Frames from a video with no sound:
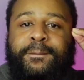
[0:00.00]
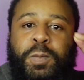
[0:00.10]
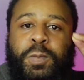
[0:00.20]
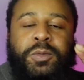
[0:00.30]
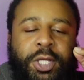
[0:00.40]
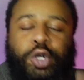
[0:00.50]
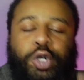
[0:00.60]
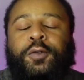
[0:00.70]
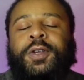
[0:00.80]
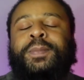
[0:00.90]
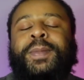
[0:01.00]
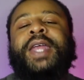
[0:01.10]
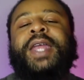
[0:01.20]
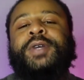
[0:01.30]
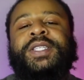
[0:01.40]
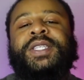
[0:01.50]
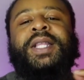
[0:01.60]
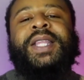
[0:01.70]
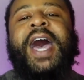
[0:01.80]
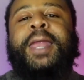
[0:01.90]
The truth of the matter is, a
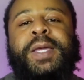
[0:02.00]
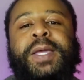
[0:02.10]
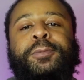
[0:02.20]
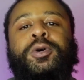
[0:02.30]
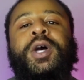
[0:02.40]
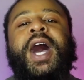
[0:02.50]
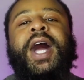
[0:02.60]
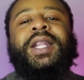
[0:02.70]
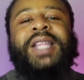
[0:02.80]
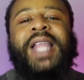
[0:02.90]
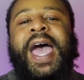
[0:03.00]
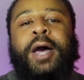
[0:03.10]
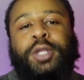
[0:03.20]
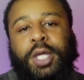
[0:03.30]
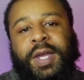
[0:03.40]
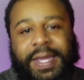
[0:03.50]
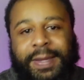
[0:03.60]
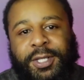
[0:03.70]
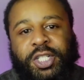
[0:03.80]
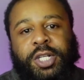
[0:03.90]
lot of people allow their
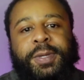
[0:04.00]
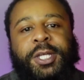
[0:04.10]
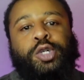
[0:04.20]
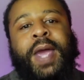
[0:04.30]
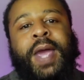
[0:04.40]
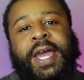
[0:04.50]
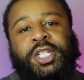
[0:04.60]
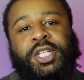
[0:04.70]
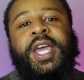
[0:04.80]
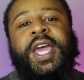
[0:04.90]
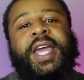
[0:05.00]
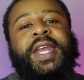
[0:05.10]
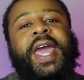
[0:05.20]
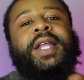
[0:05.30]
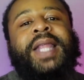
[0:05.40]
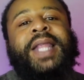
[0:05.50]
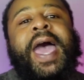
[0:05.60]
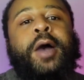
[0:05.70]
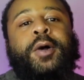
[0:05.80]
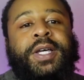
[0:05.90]
image to be trash, and they
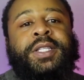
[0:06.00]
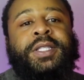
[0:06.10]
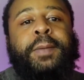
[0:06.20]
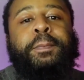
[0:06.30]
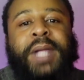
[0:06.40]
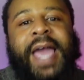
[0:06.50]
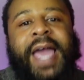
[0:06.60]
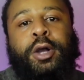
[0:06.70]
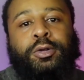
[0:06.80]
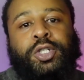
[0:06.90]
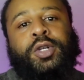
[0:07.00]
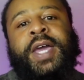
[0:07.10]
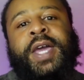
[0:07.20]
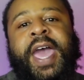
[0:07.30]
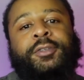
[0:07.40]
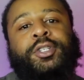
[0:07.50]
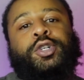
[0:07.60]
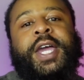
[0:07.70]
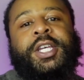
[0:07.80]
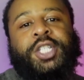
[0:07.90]
allow the black culture to have a
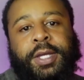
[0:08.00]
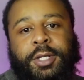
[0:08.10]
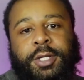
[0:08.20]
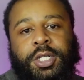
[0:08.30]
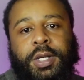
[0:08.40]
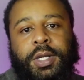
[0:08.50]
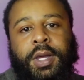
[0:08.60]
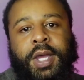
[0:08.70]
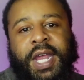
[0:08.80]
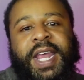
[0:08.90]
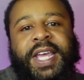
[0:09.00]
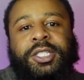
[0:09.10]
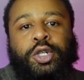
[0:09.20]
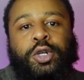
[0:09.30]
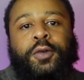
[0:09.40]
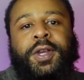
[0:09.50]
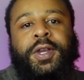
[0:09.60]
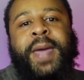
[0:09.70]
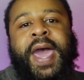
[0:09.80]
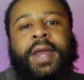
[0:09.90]
trash image. And that's the truth of the
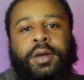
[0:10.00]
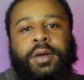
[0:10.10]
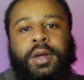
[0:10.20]
matter.